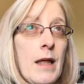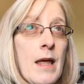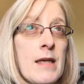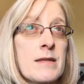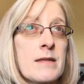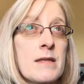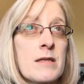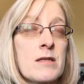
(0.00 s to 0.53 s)

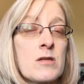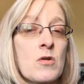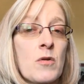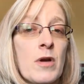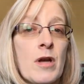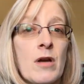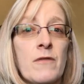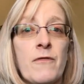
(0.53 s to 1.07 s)
As the
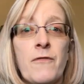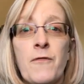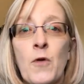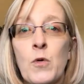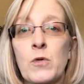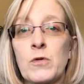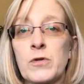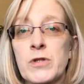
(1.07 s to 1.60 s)
story
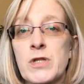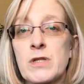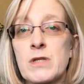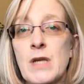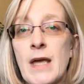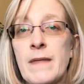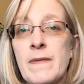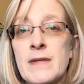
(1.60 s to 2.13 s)

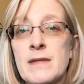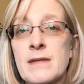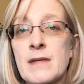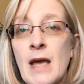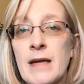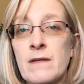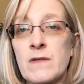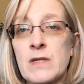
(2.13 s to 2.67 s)
unfolds, and this is
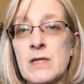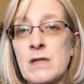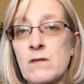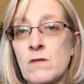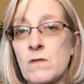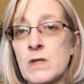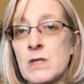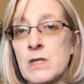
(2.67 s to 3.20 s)
kind of seen
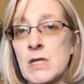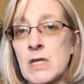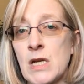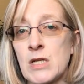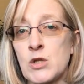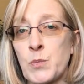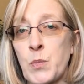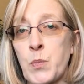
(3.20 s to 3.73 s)
through this
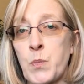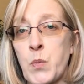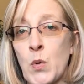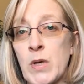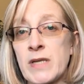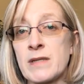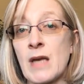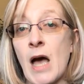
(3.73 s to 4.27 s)
teenage
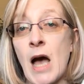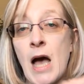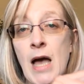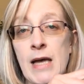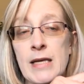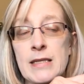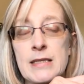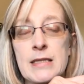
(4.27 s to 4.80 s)
boy's
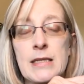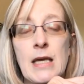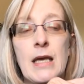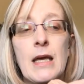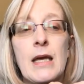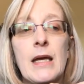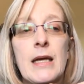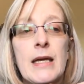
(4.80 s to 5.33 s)
eyes,
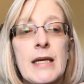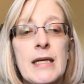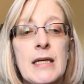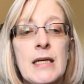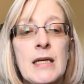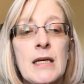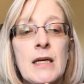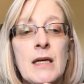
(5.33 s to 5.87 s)

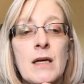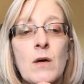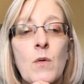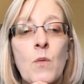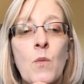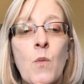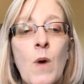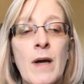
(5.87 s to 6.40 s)
he
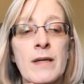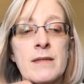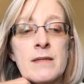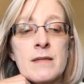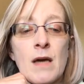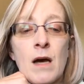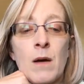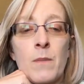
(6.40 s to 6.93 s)

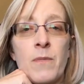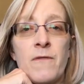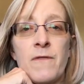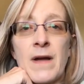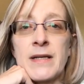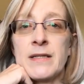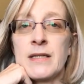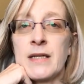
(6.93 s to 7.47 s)
winds up
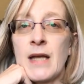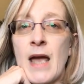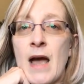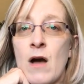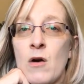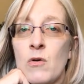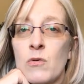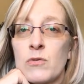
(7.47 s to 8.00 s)
finding
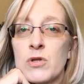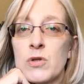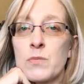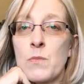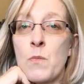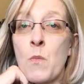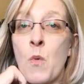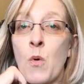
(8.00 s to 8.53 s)
out
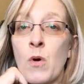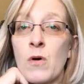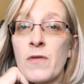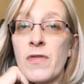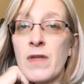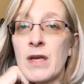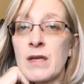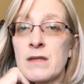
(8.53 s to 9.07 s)
more
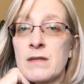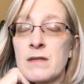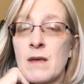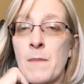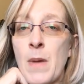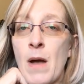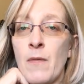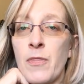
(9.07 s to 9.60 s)
things
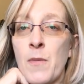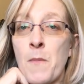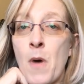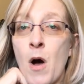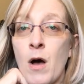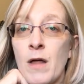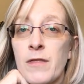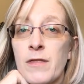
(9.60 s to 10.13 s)
about the
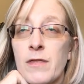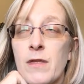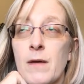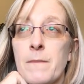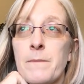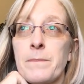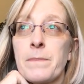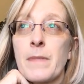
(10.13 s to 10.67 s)
Moth,
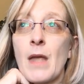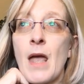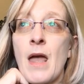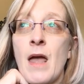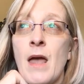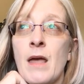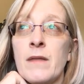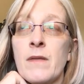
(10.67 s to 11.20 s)

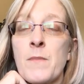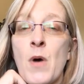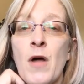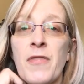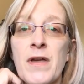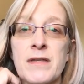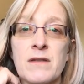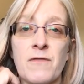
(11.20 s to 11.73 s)
and the
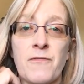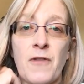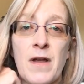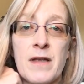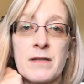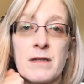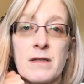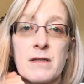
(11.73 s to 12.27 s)
Moth has a
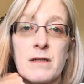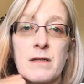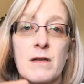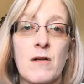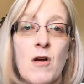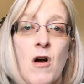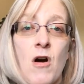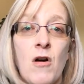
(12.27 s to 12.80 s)
friend
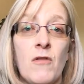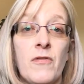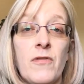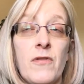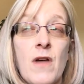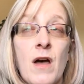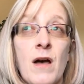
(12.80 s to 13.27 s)
called